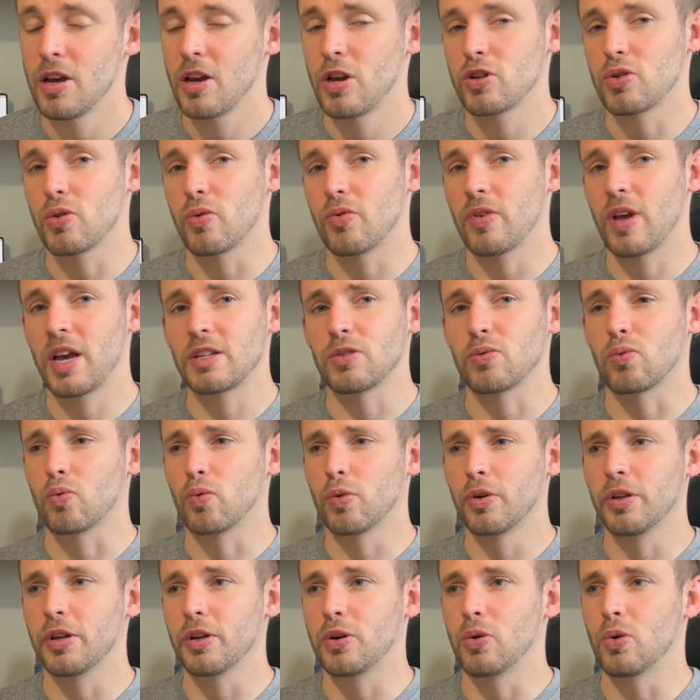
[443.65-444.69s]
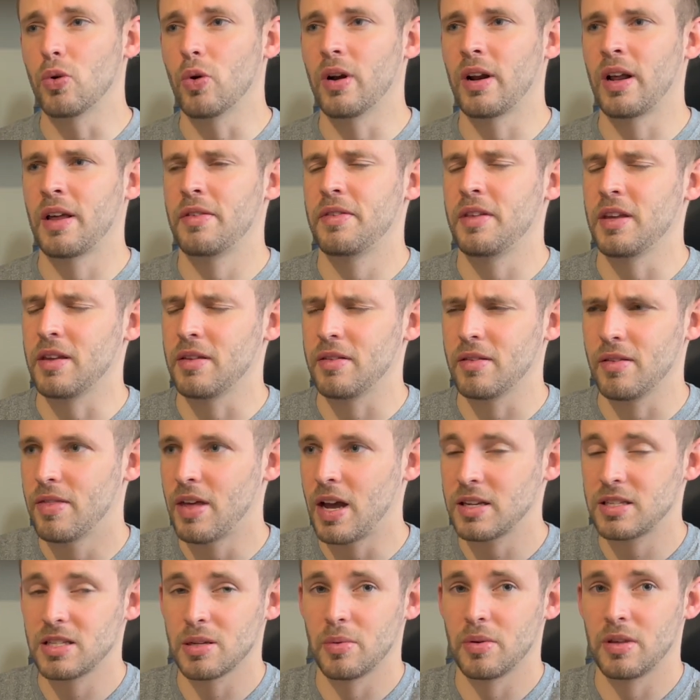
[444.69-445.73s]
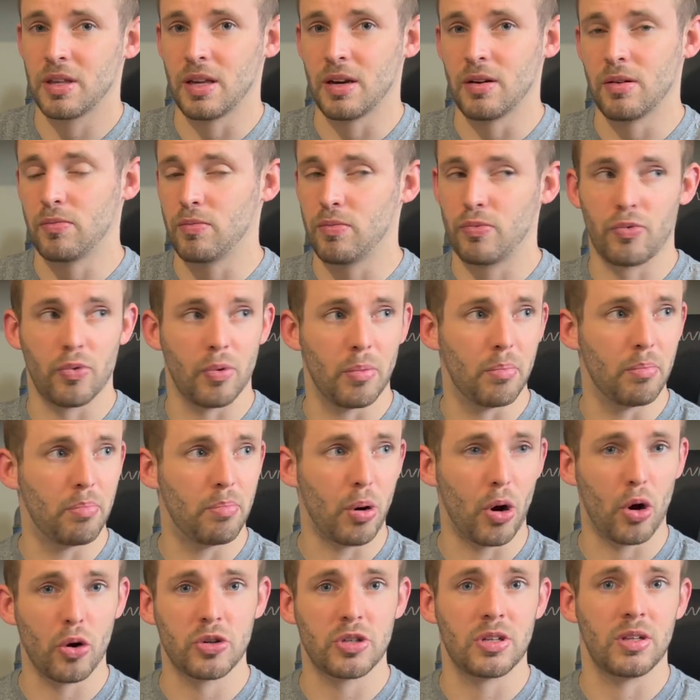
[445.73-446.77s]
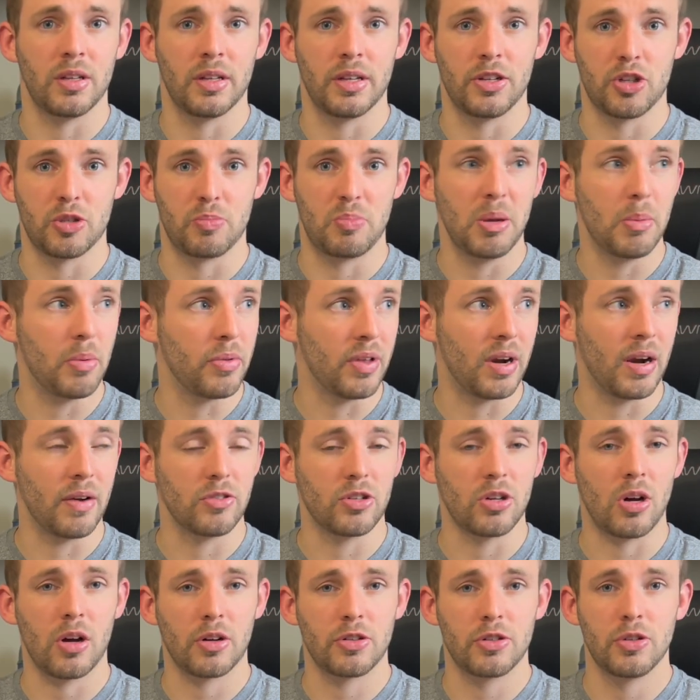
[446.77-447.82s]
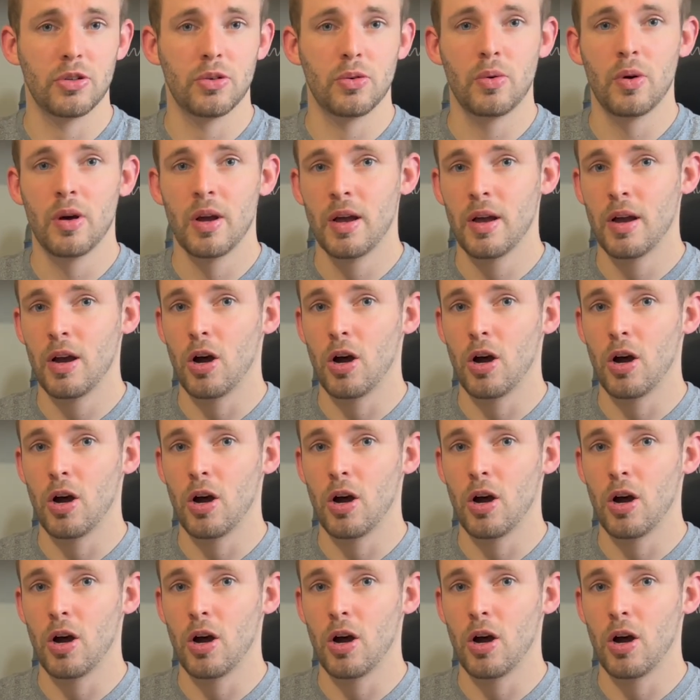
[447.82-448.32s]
So that's really cool. And I think that's something that from personally, just people that I've talked to,